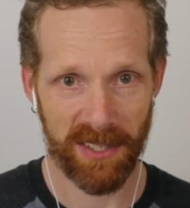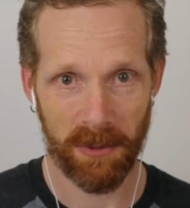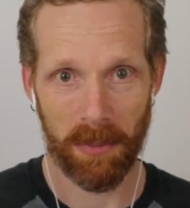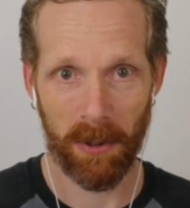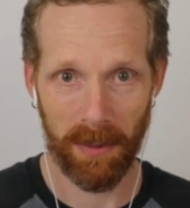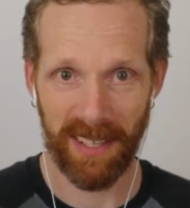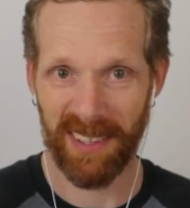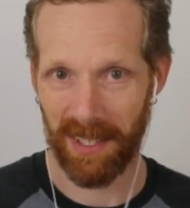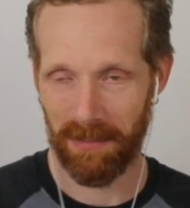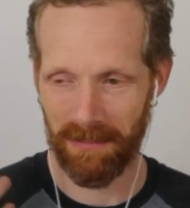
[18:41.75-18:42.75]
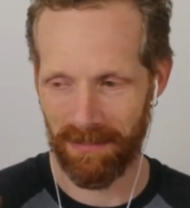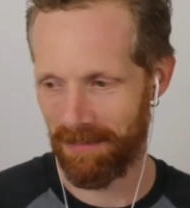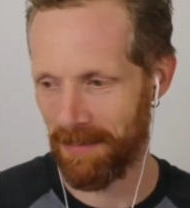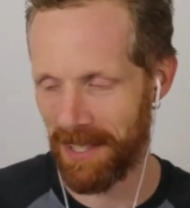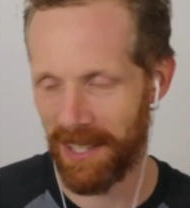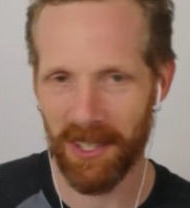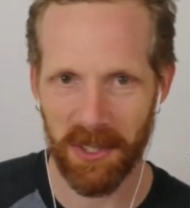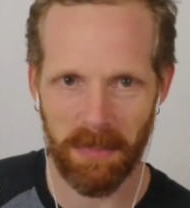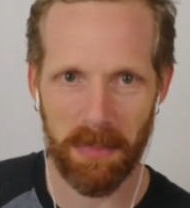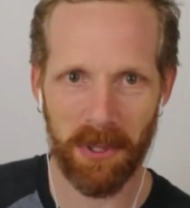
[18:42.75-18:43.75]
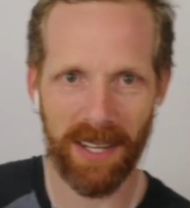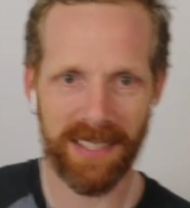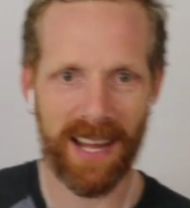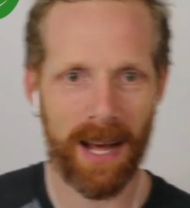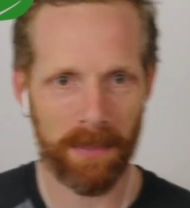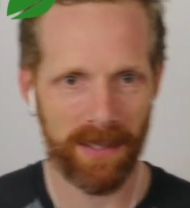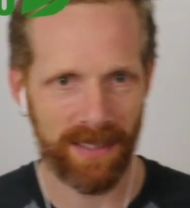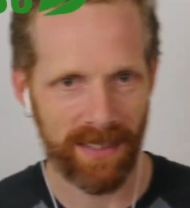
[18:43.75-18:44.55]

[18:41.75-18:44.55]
probably the materials we put on top, and